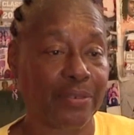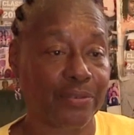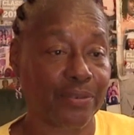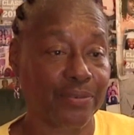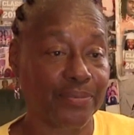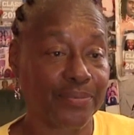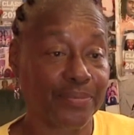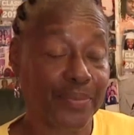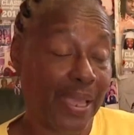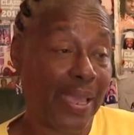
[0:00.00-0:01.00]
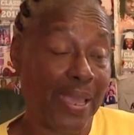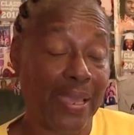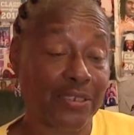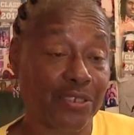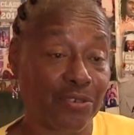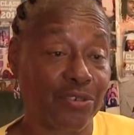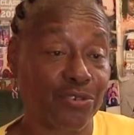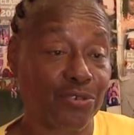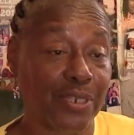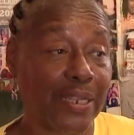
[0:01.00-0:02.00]
battles. I ask you
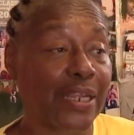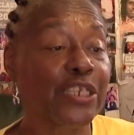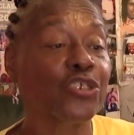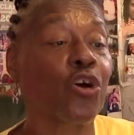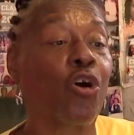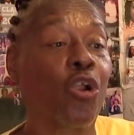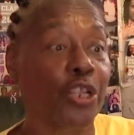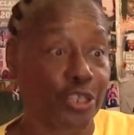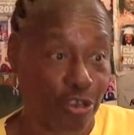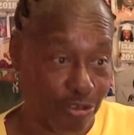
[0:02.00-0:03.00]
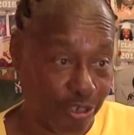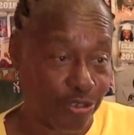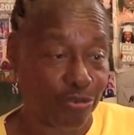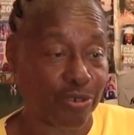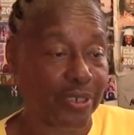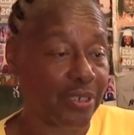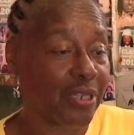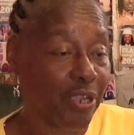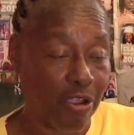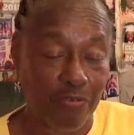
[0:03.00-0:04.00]
to do that. I ask all of y'all to do it.
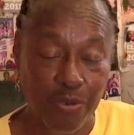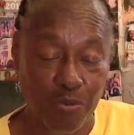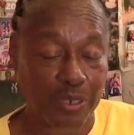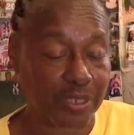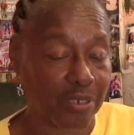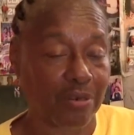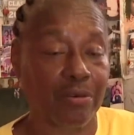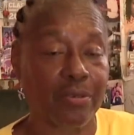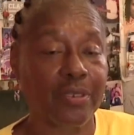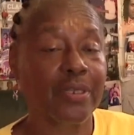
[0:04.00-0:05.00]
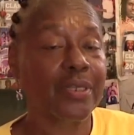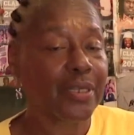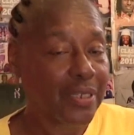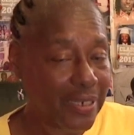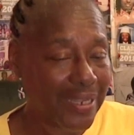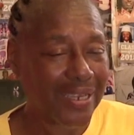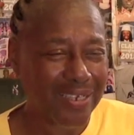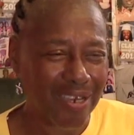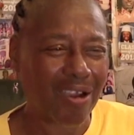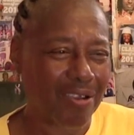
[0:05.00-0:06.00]
Every one of y'all.
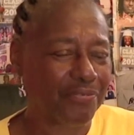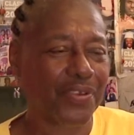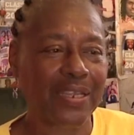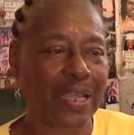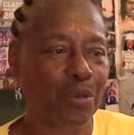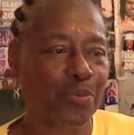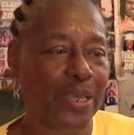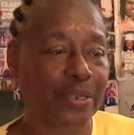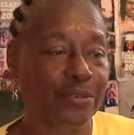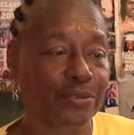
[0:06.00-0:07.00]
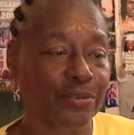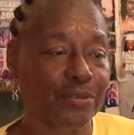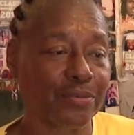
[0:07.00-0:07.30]
Let God fight our battles.